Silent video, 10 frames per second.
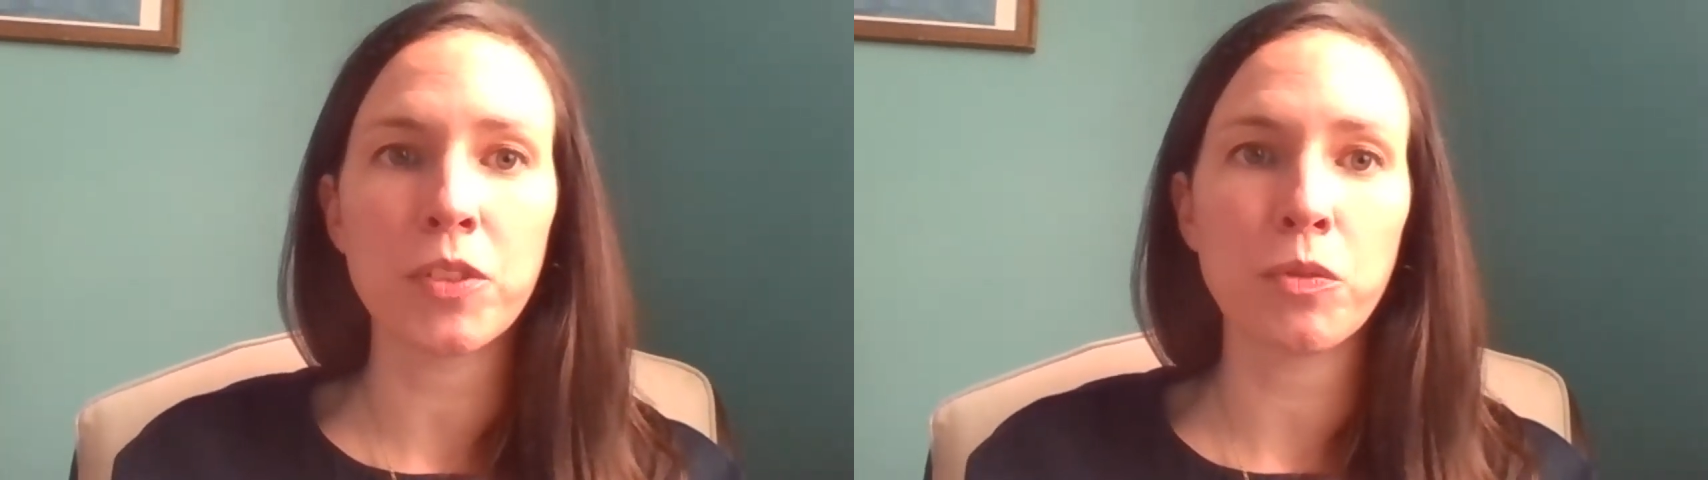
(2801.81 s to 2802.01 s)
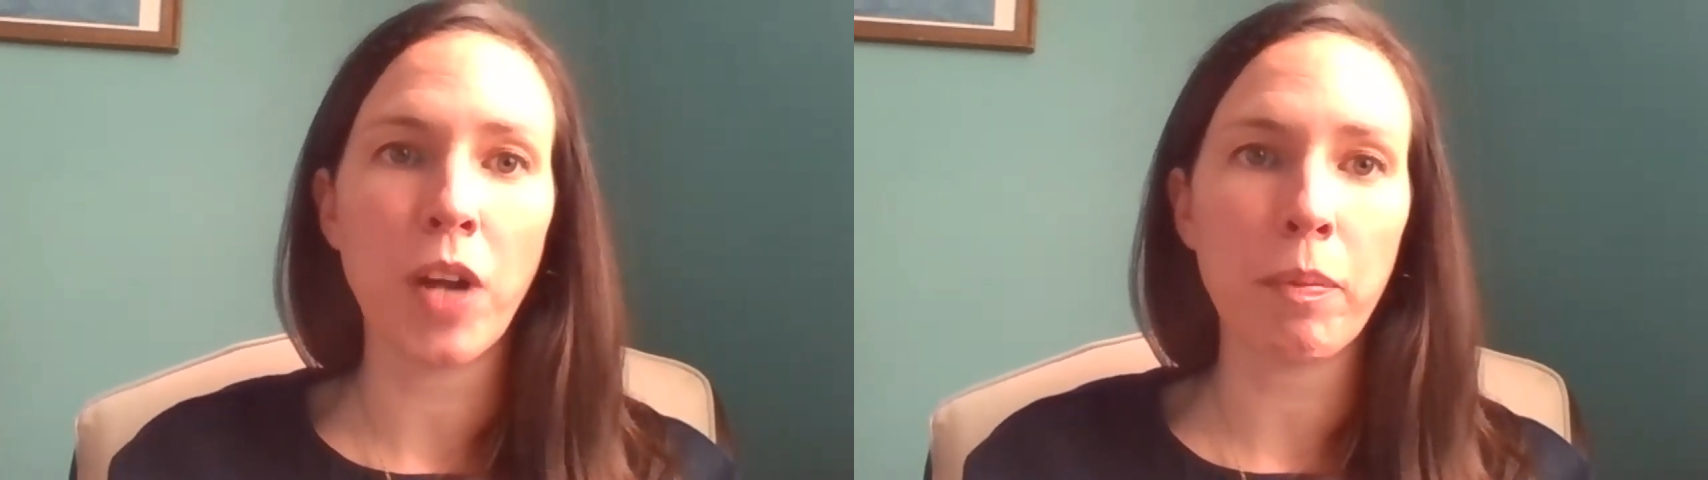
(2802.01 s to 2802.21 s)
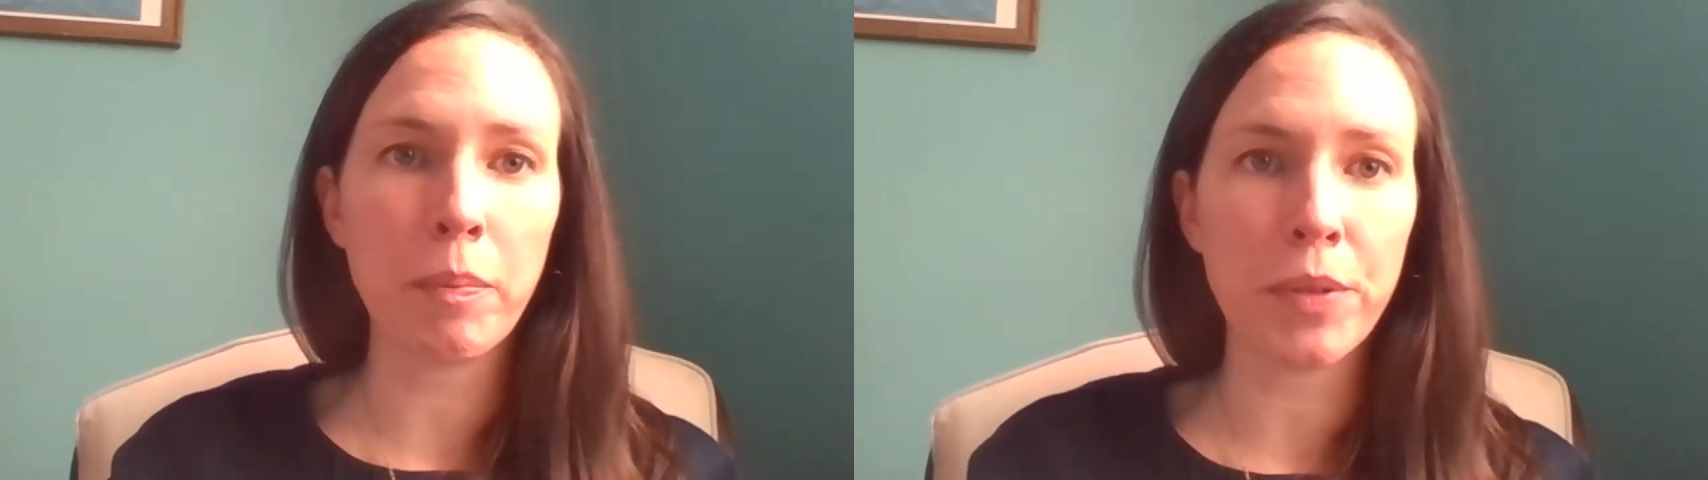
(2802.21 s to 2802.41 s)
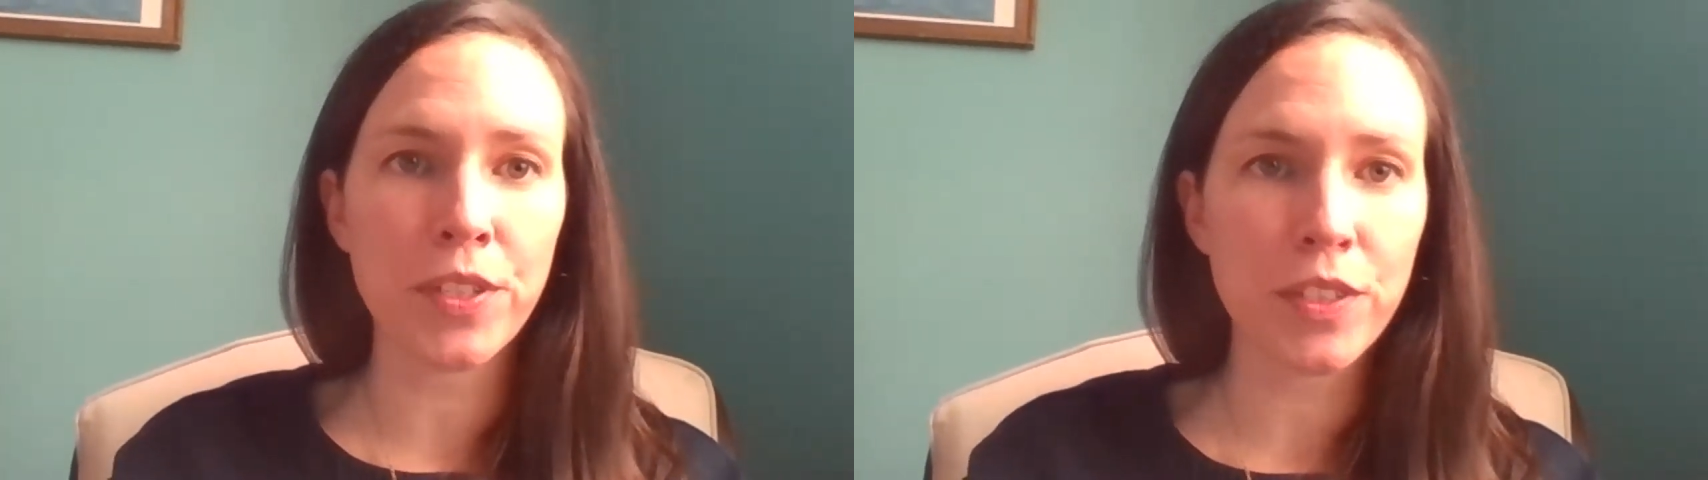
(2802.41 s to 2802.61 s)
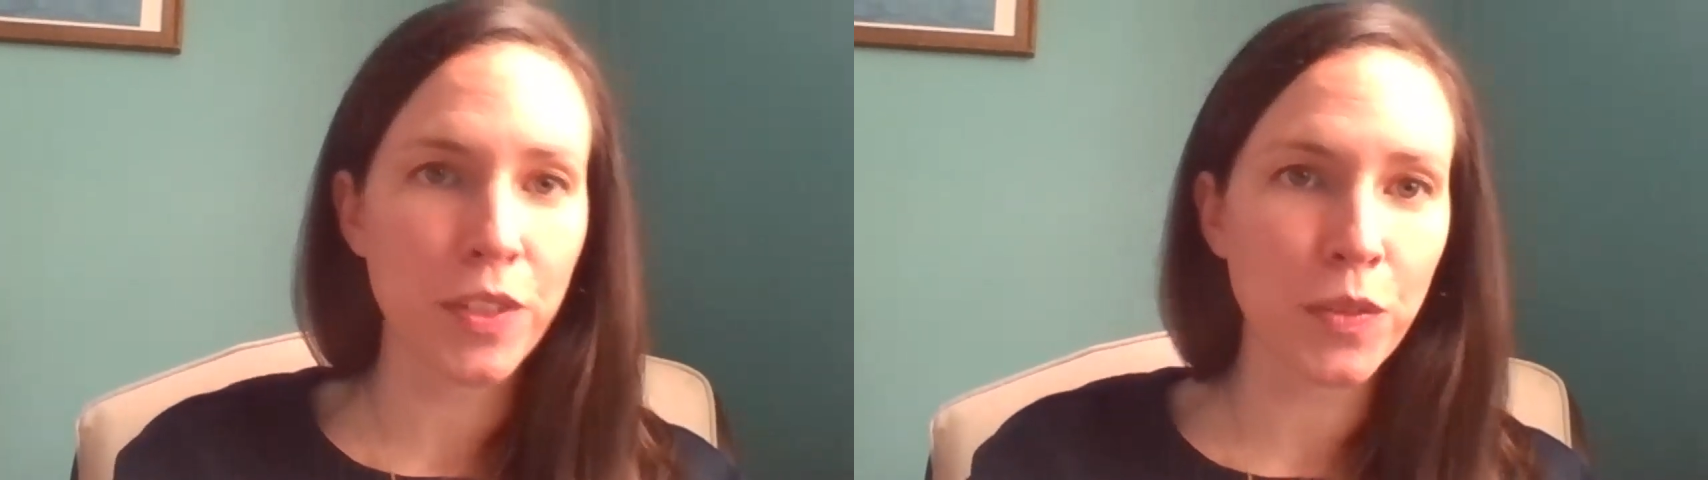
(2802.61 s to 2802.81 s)
do rock paper
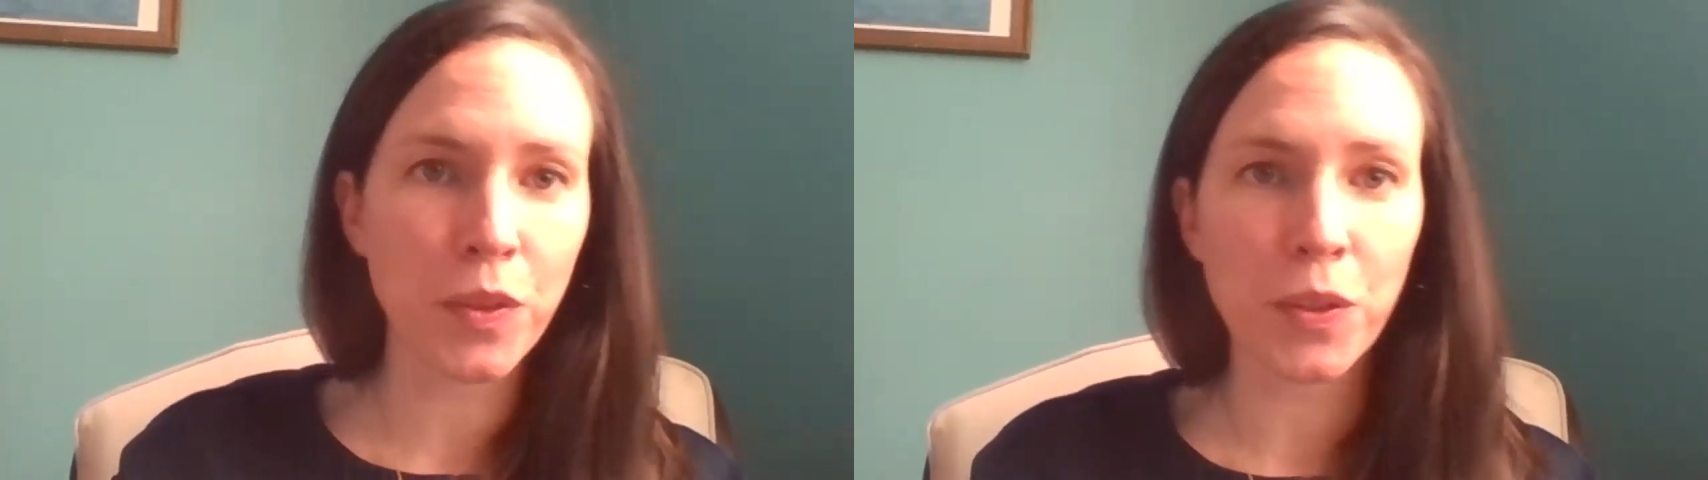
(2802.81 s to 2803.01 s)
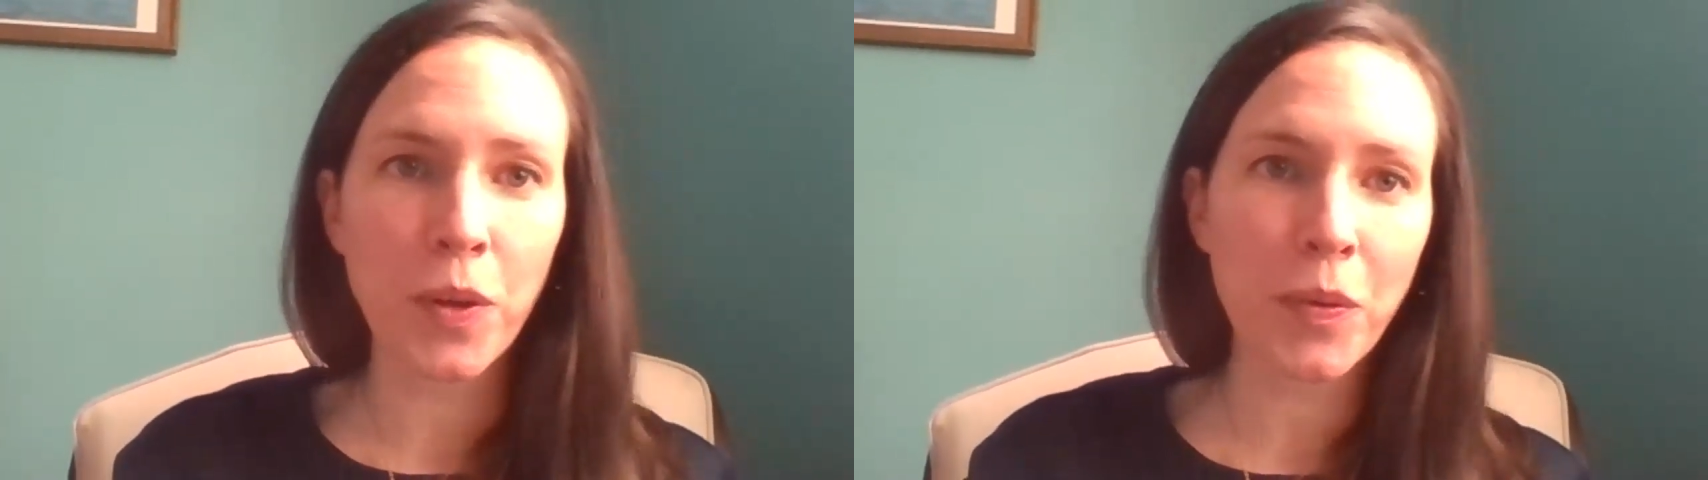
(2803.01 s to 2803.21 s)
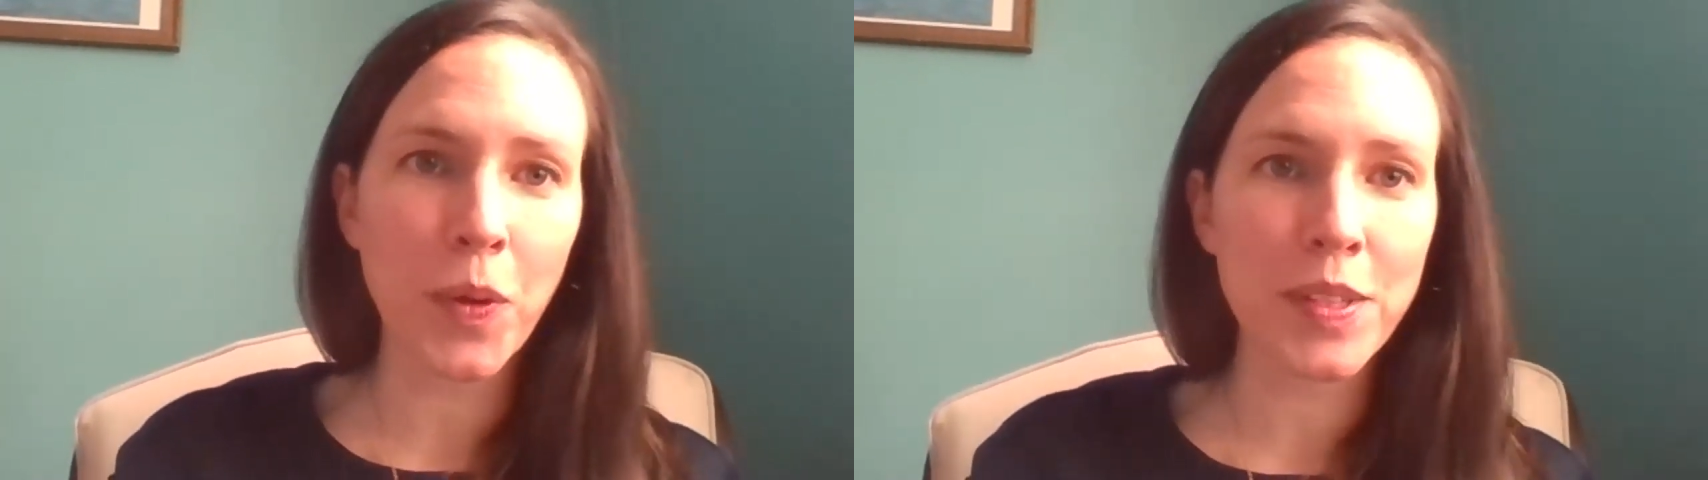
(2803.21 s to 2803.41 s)
scissors for whoever